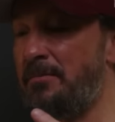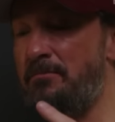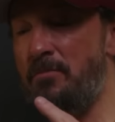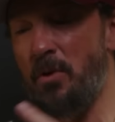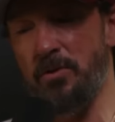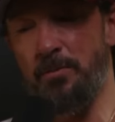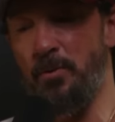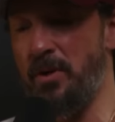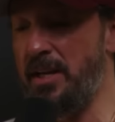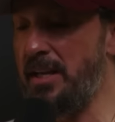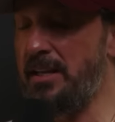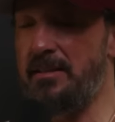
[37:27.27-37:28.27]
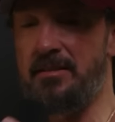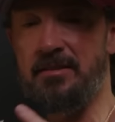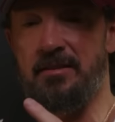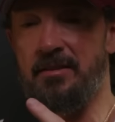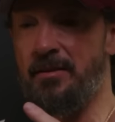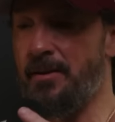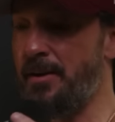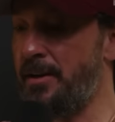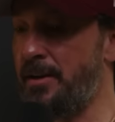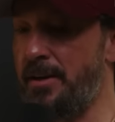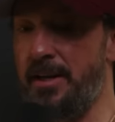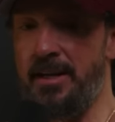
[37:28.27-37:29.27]
multiple kids
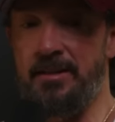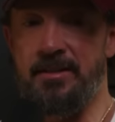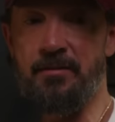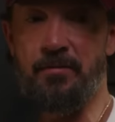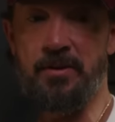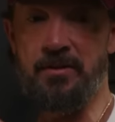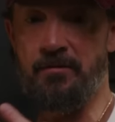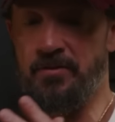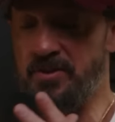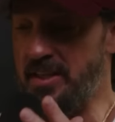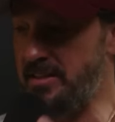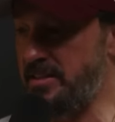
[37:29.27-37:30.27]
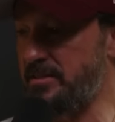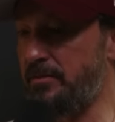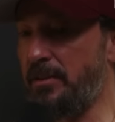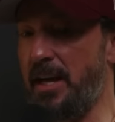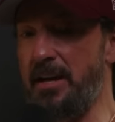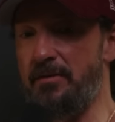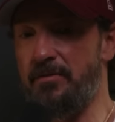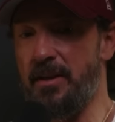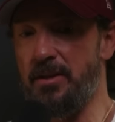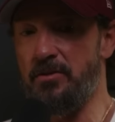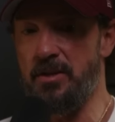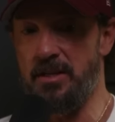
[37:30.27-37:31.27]
in different seasons of life,
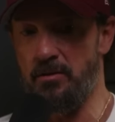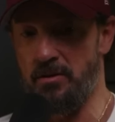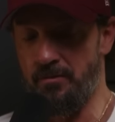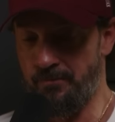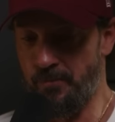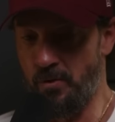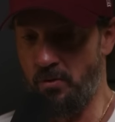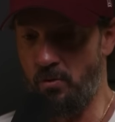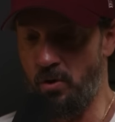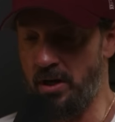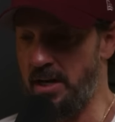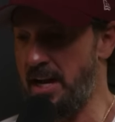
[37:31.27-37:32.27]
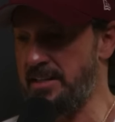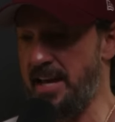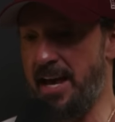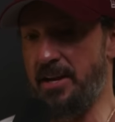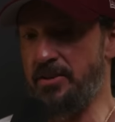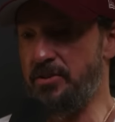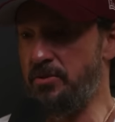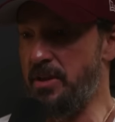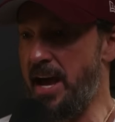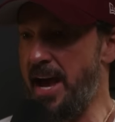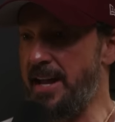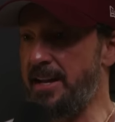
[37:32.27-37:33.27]
that you need to organize how to do
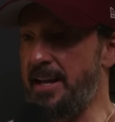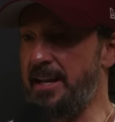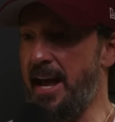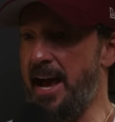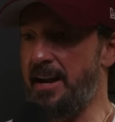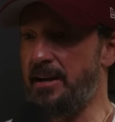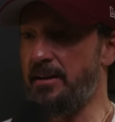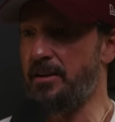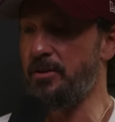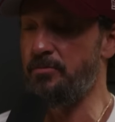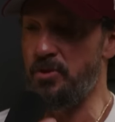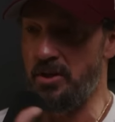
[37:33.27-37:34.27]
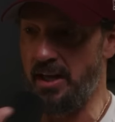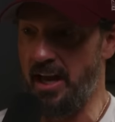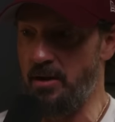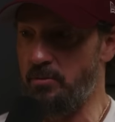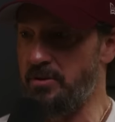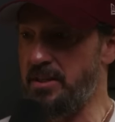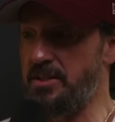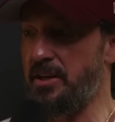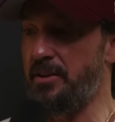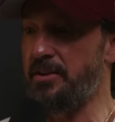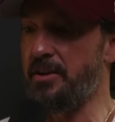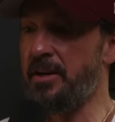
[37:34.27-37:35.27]
that and how to communicate with each
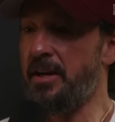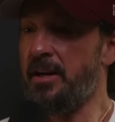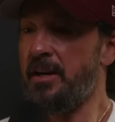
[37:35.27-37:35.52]
other